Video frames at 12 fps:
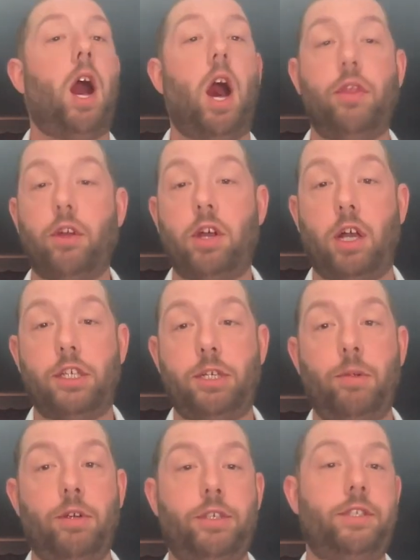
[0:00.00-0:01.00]
Other
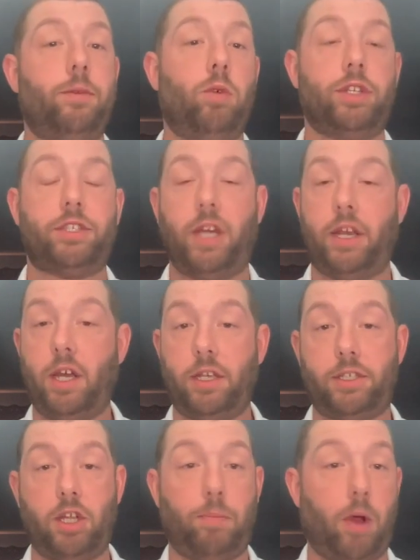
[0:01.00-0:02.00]
customers will send
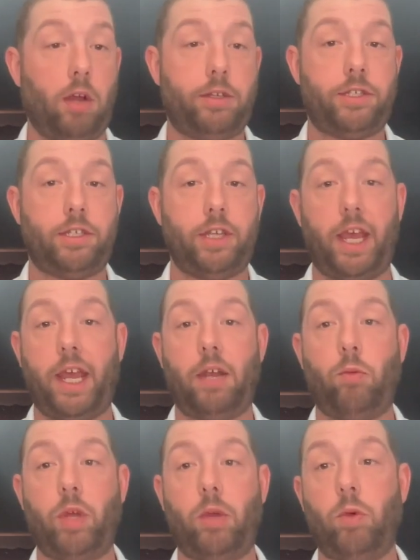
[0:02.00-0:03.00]
us their parts and
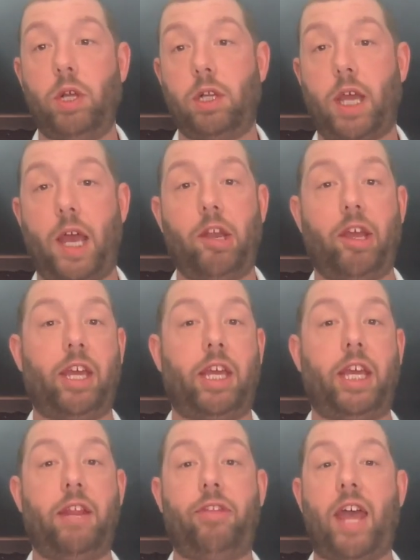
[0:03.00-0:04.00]
we will kind of
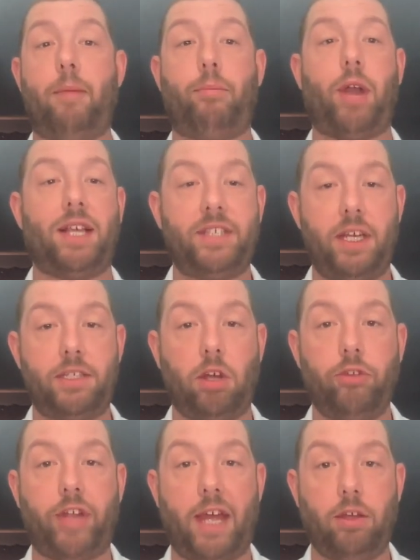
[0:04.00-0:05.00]
get that process
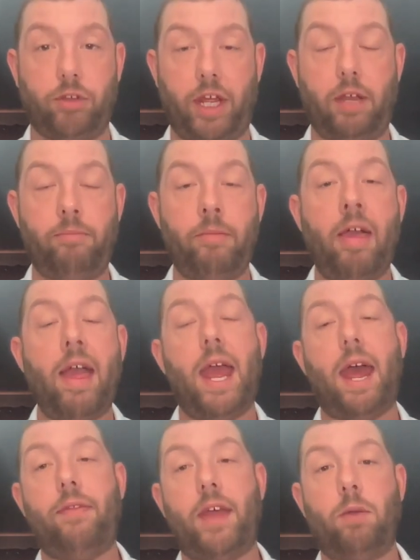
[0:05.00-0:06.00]
all dialed in,
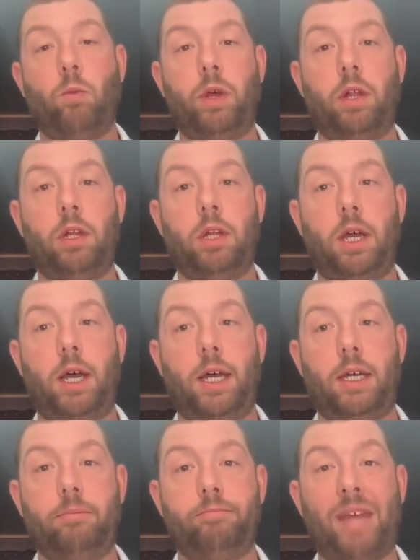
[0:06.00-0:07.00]
and then we'll
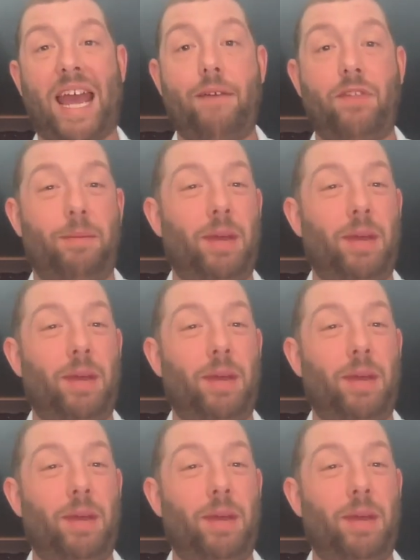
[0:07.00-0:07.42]
have them